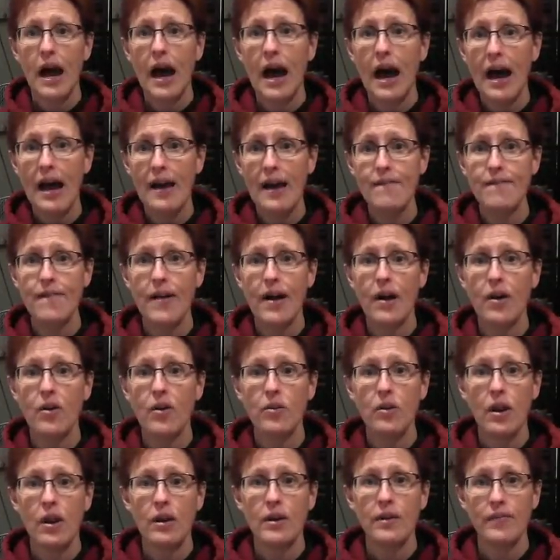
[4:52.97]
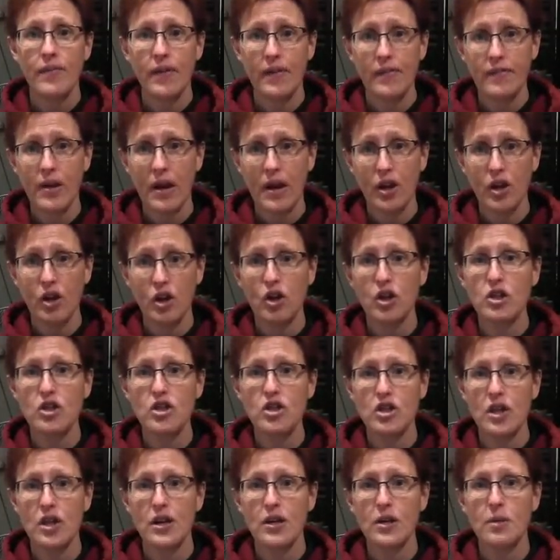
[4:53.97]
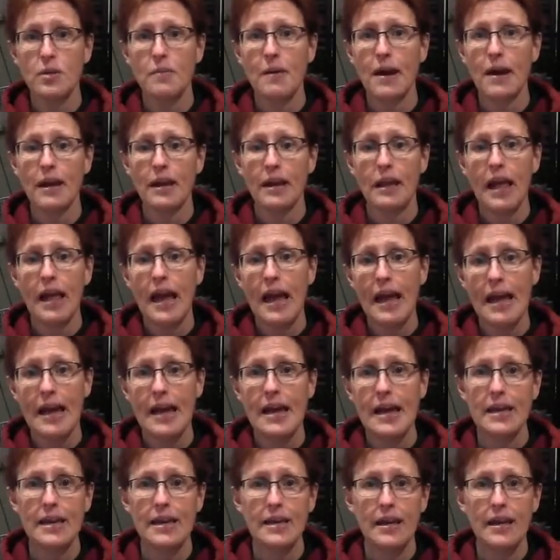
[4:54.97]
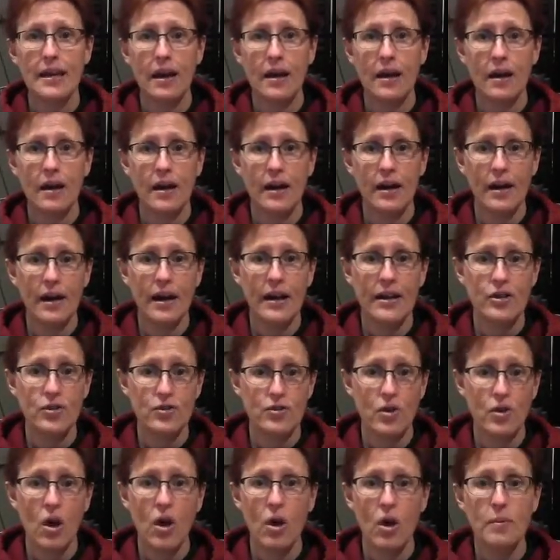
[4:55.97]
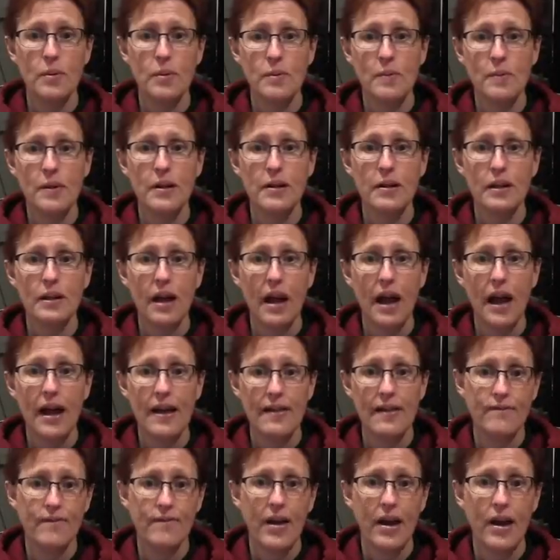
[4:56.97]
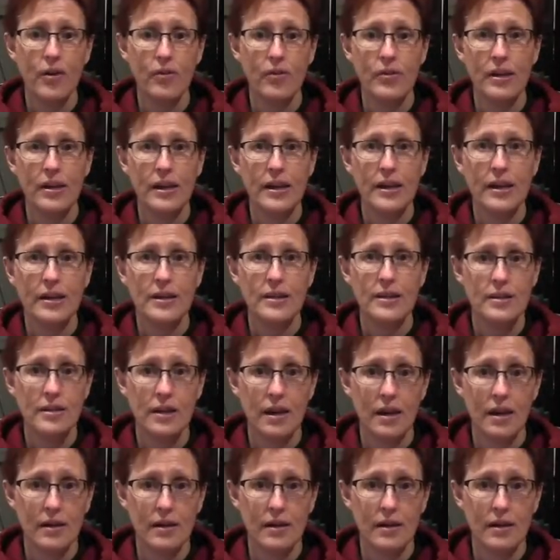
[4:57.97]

I found if I've got a good shaker bottle and I use almond milk, I found it